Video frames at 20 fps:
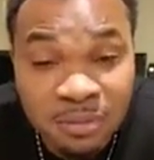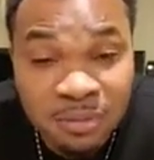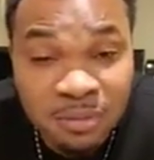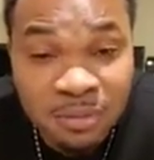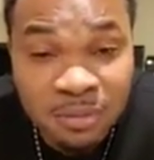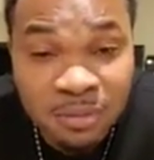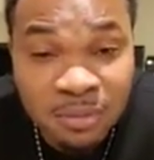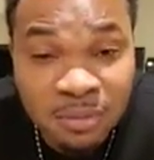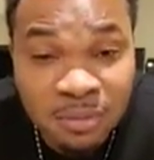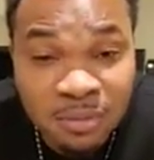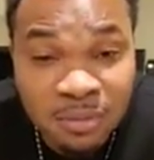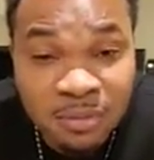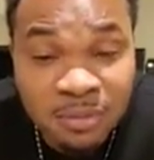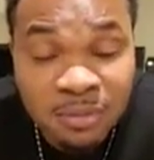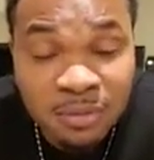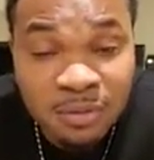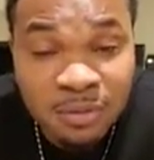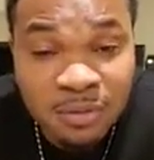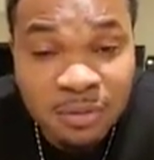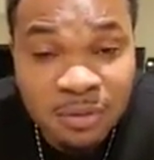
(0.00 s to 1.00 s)

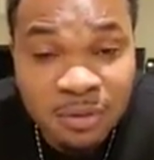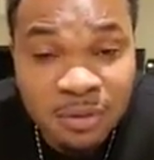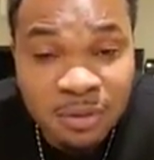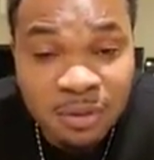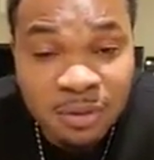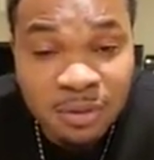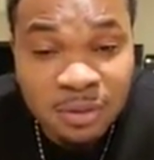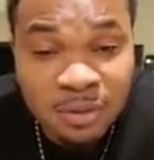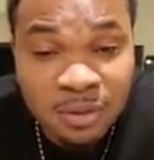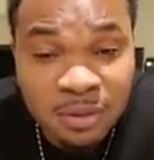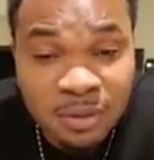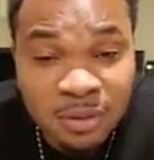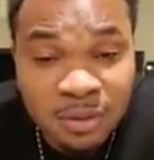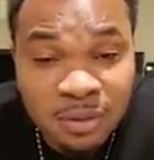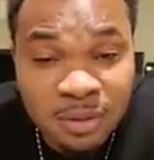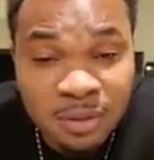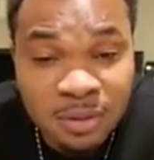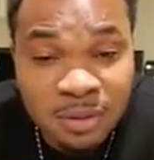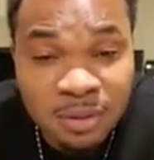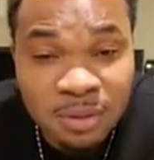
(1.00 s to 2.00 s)

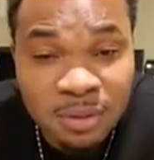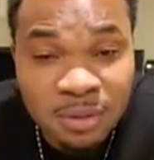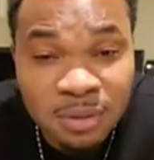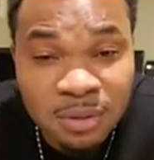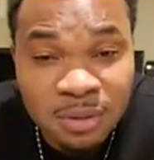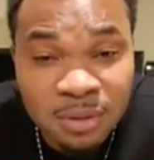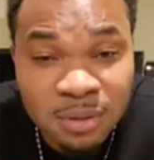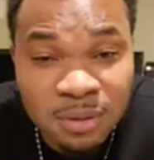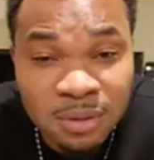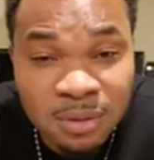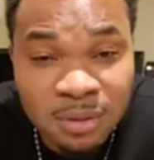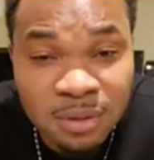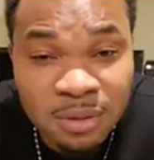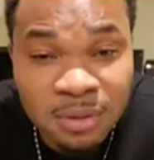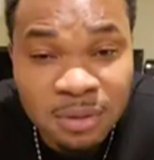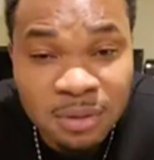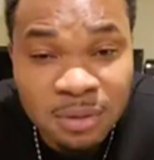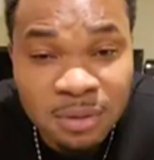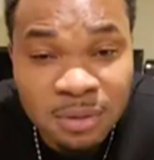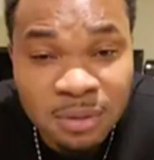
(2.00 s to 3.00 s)

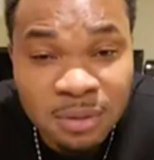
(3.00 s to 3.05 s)
(silence)